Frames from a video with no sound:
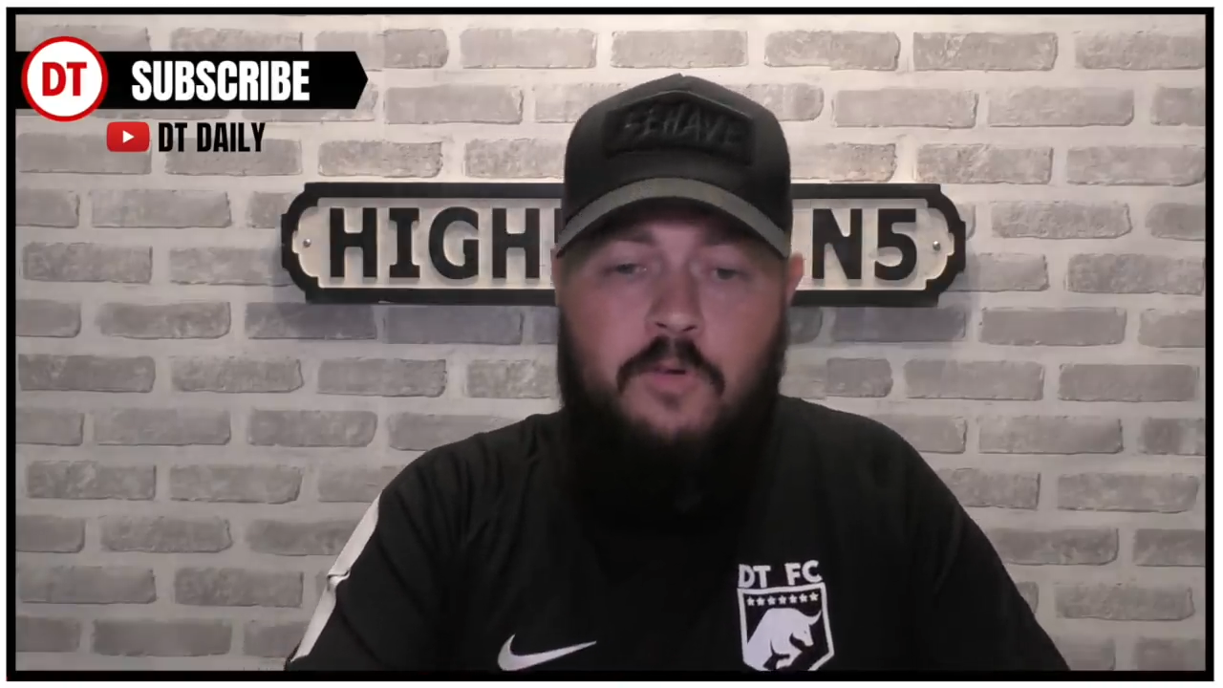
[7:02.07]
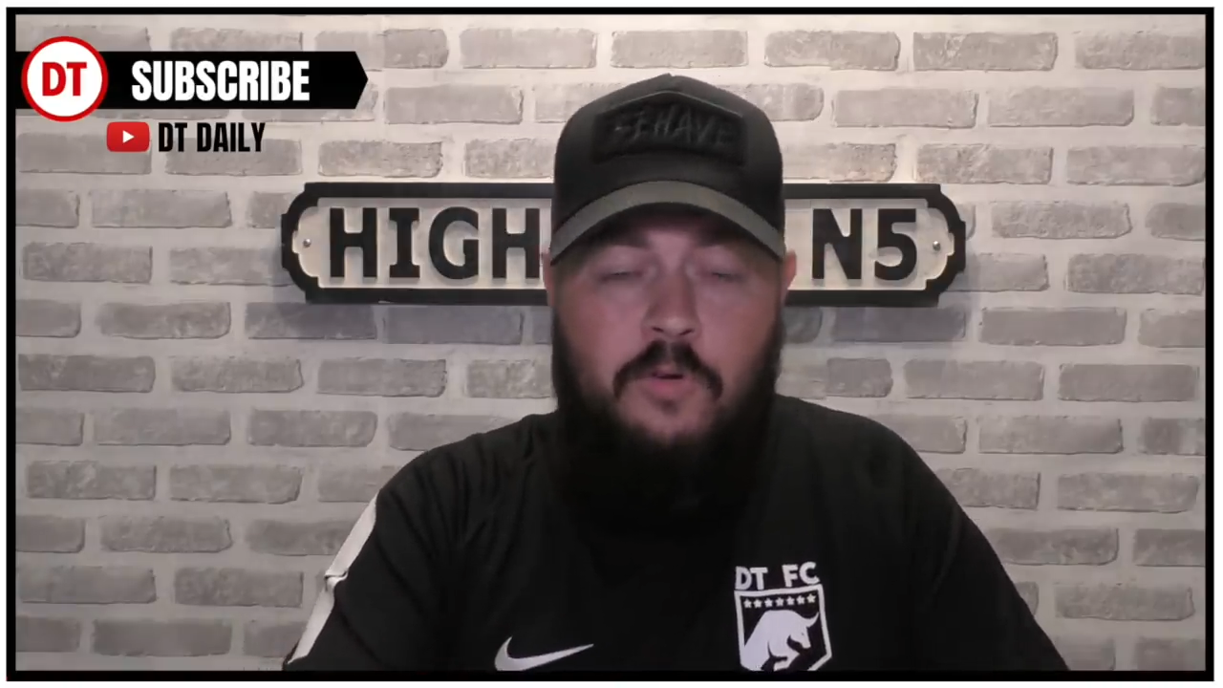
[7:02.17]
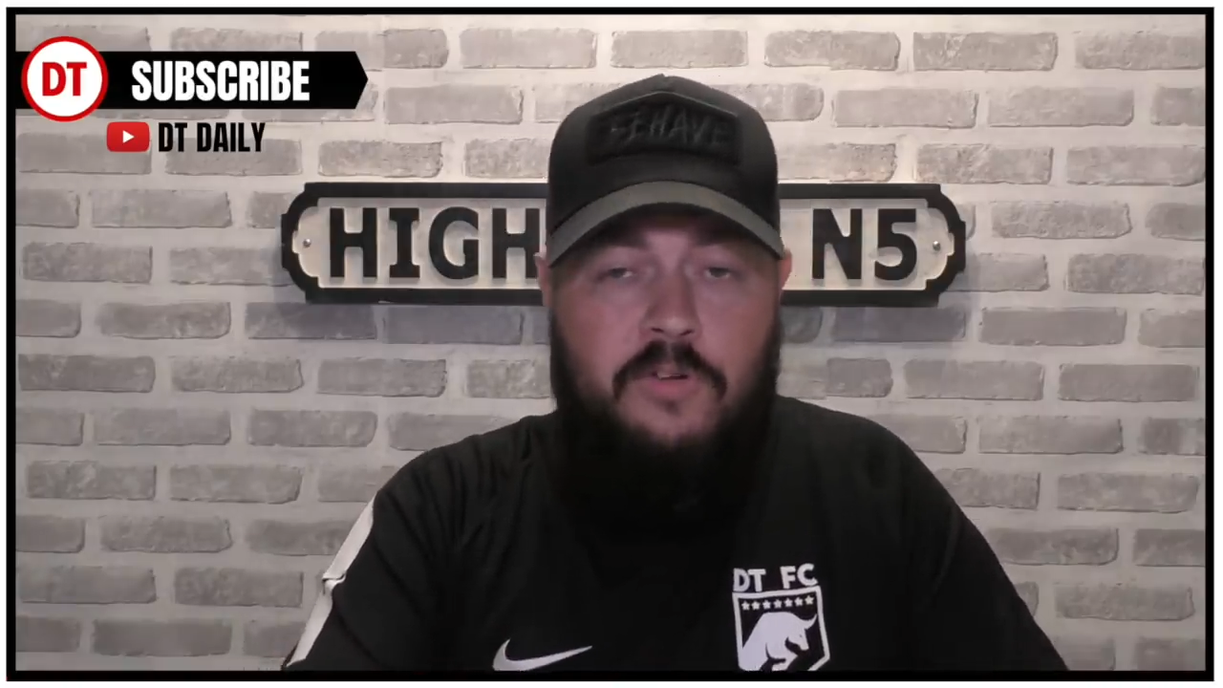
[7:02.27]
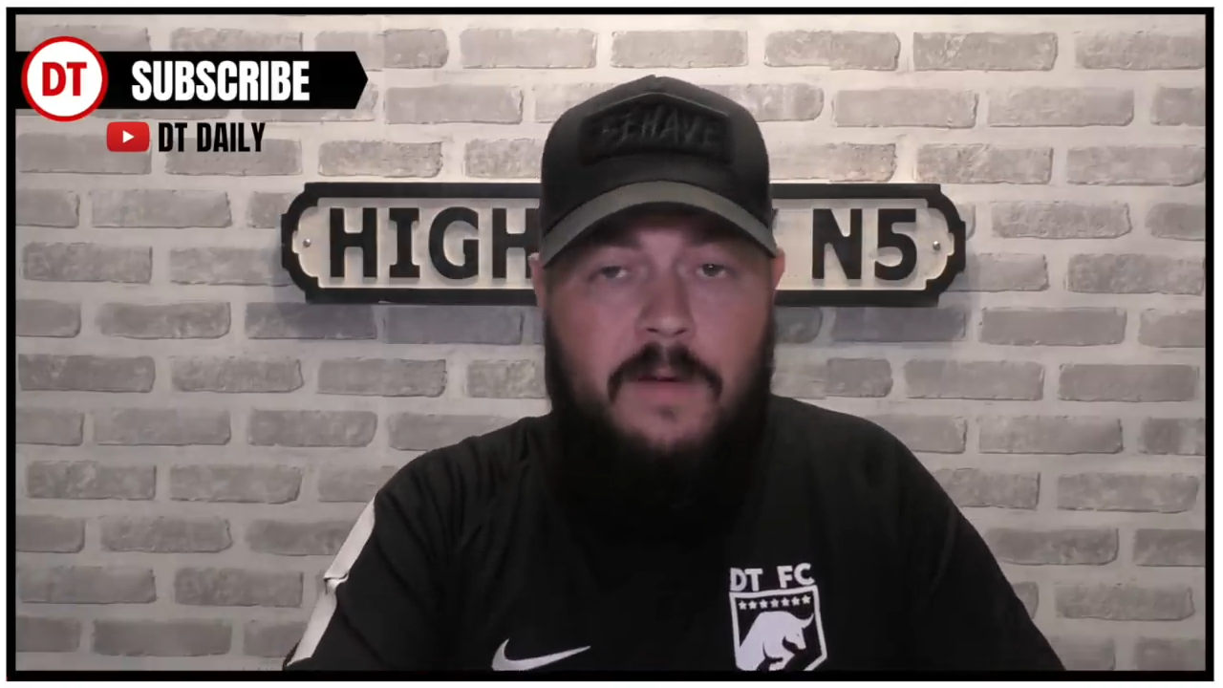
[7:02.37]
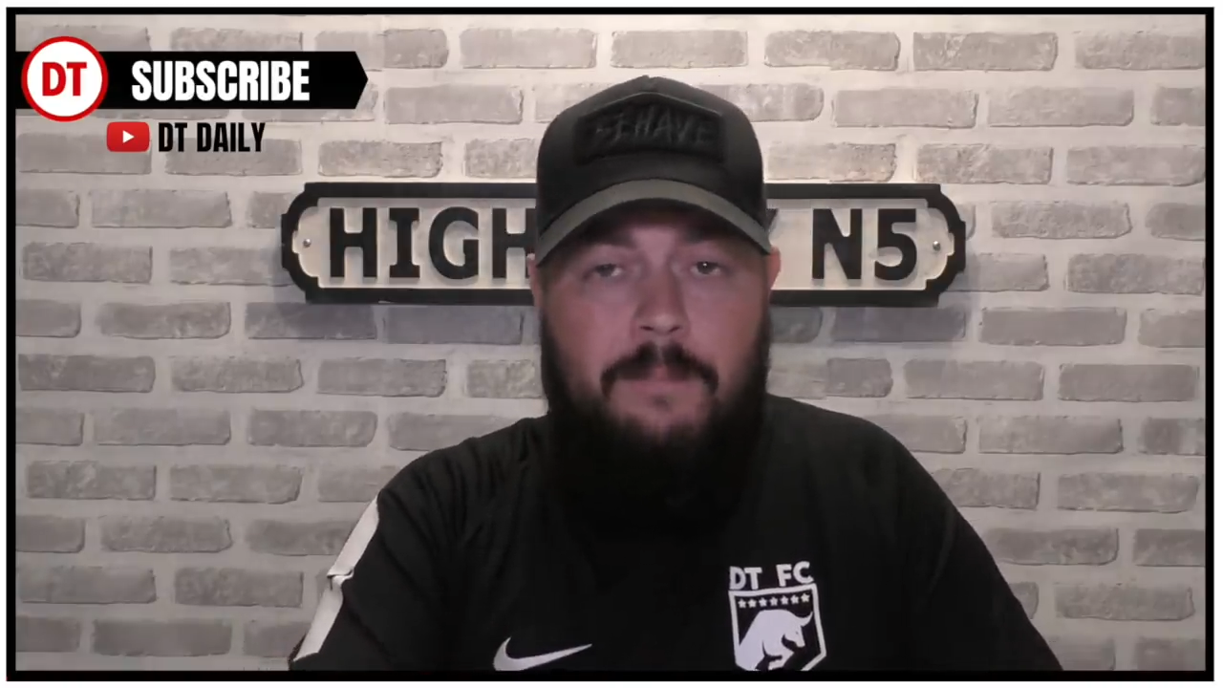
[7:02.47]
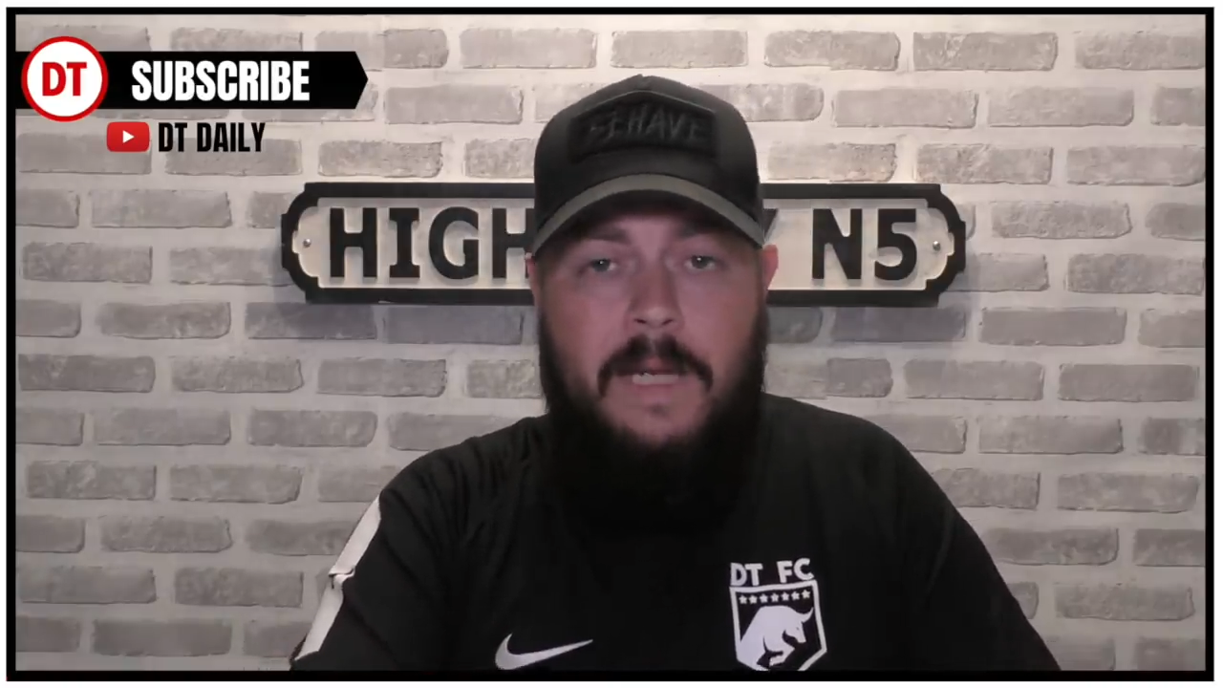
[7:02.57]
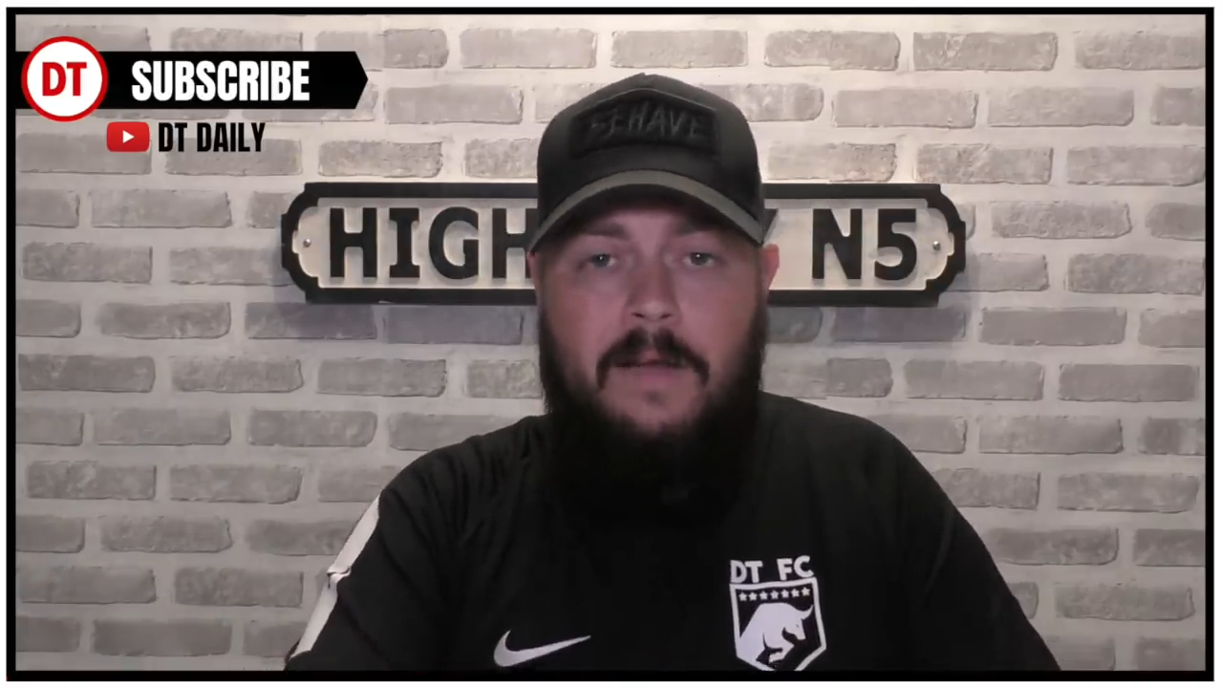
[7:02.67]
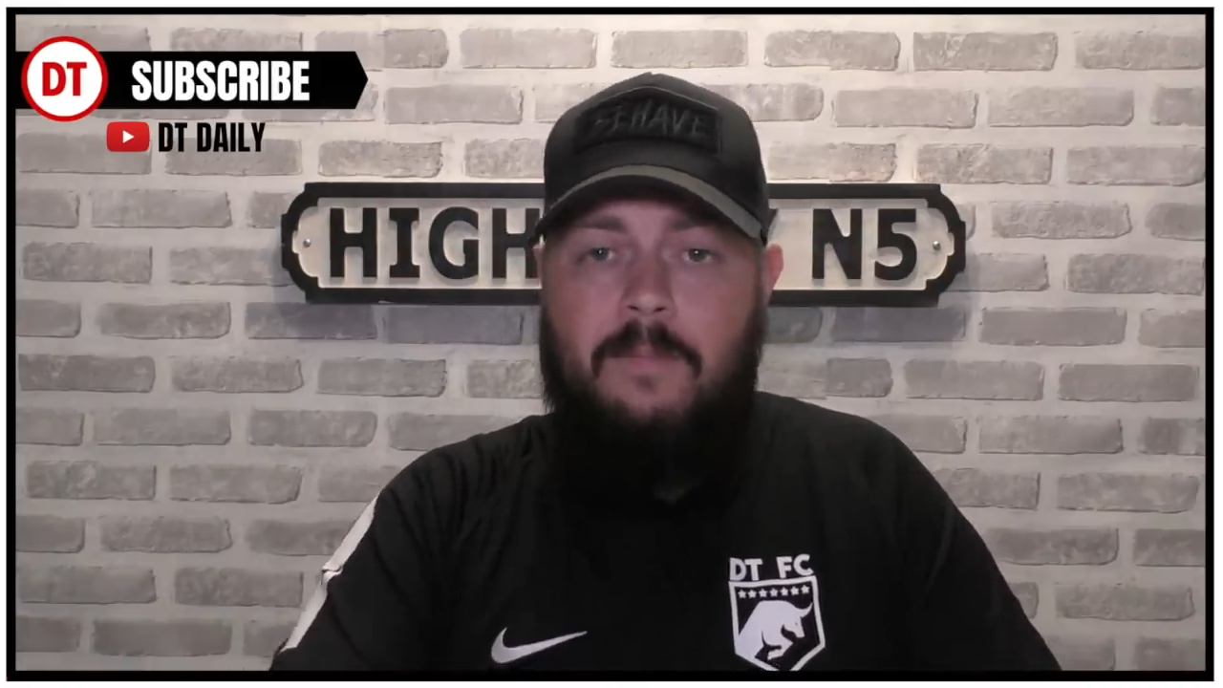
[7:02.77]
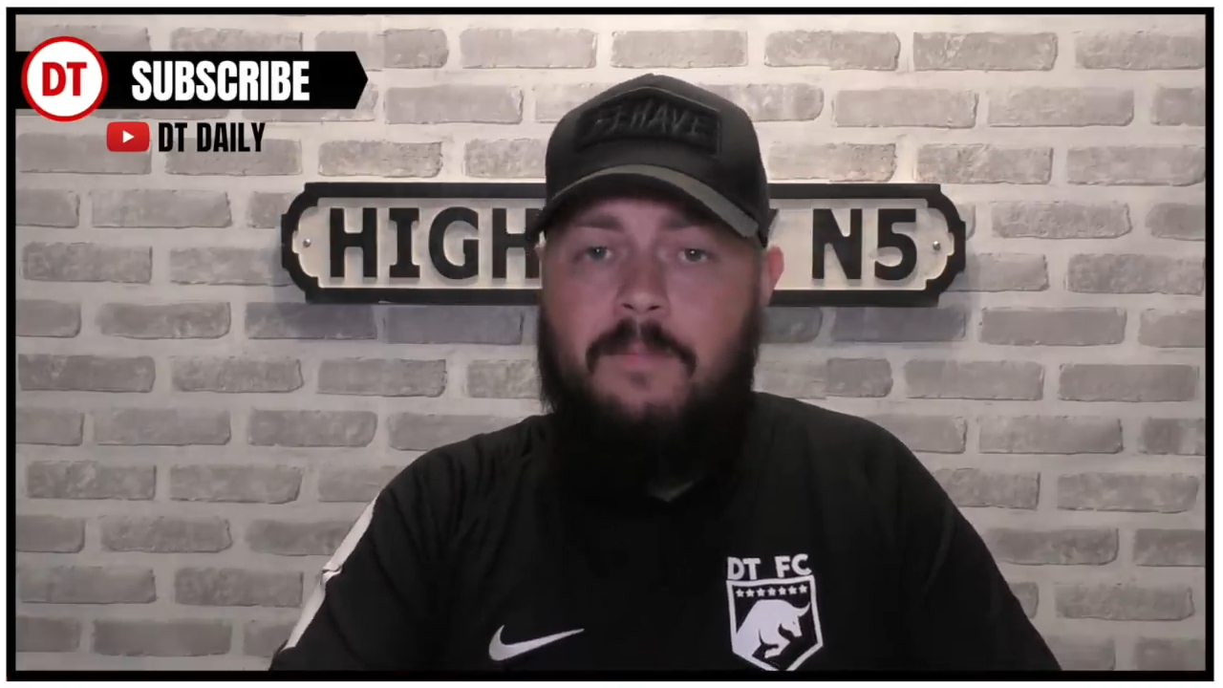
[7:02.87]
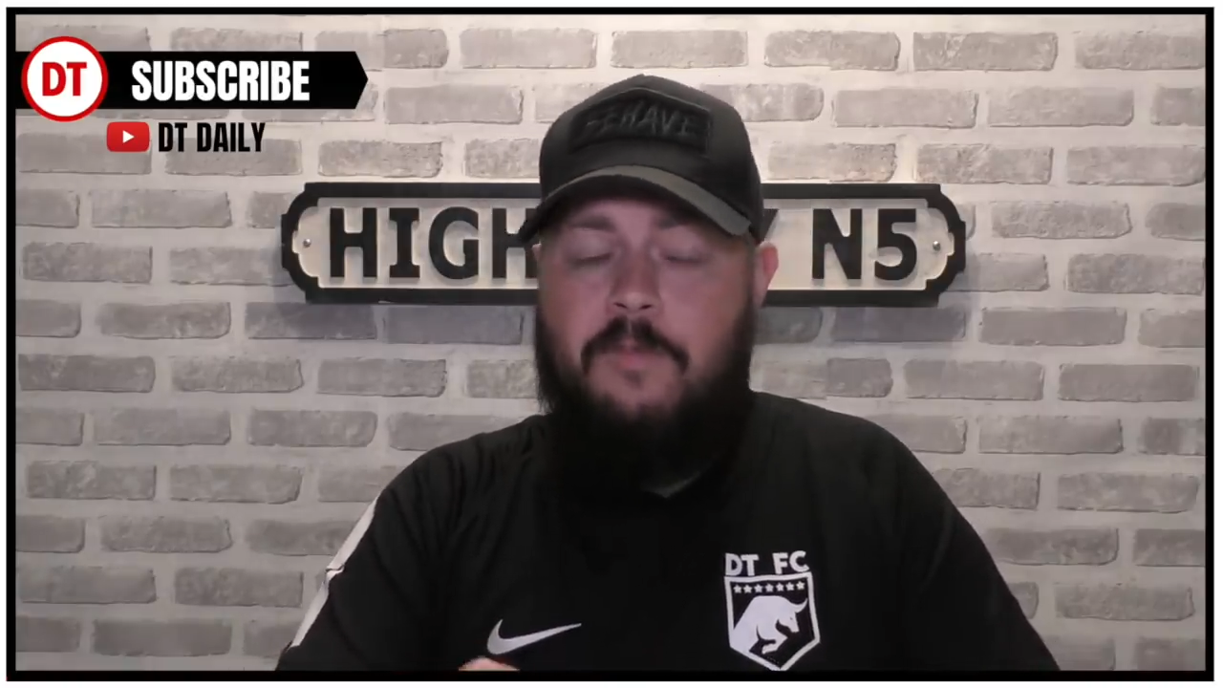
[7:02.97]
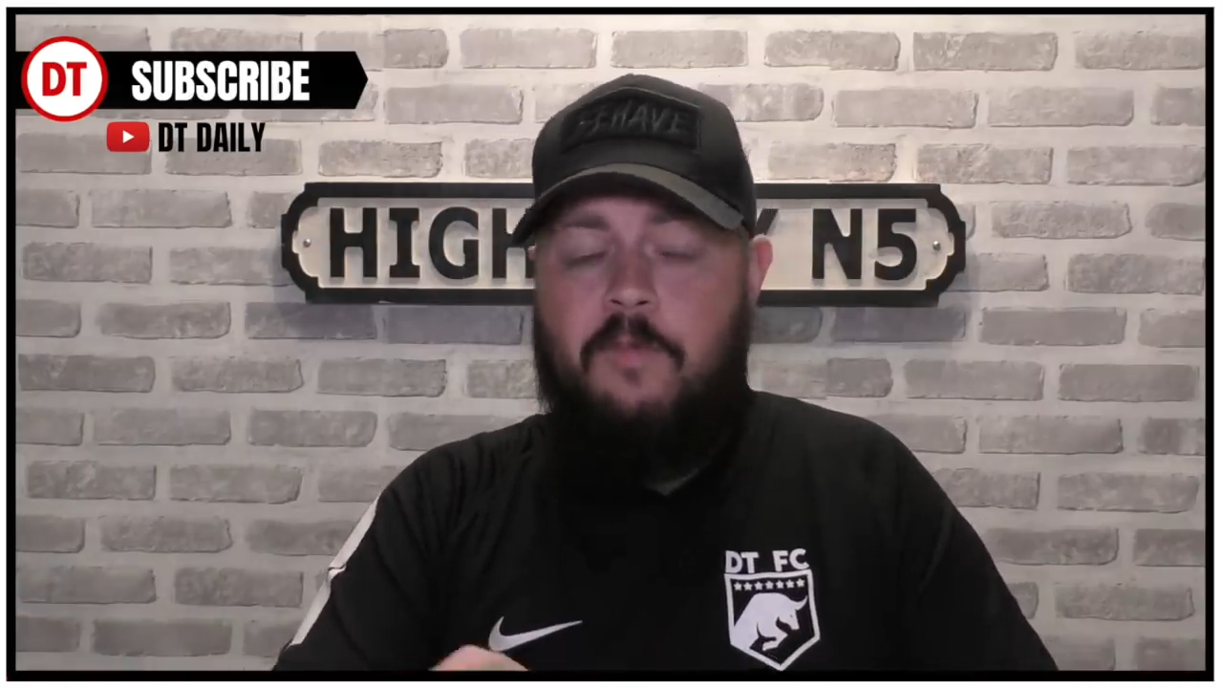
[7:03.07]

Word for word: Georgie Bingham